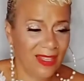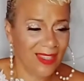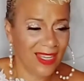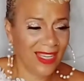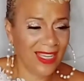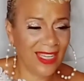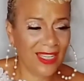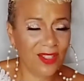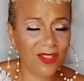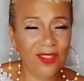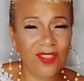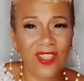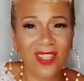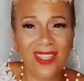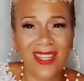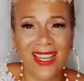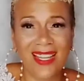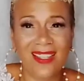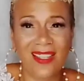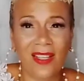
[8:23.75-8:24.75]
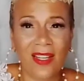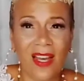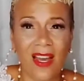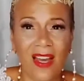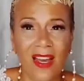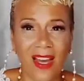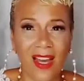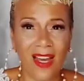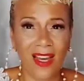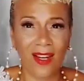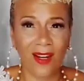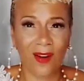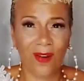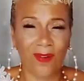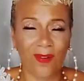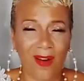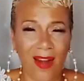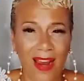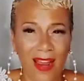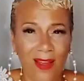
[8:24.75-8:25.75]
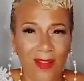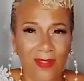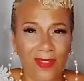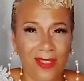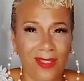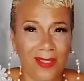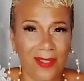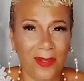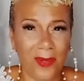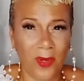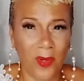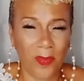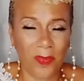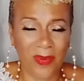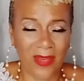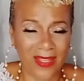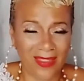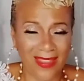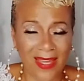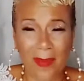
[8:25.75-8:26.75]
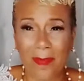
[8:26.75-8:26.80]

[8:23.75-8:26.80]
that energy kind of hung around a little bit,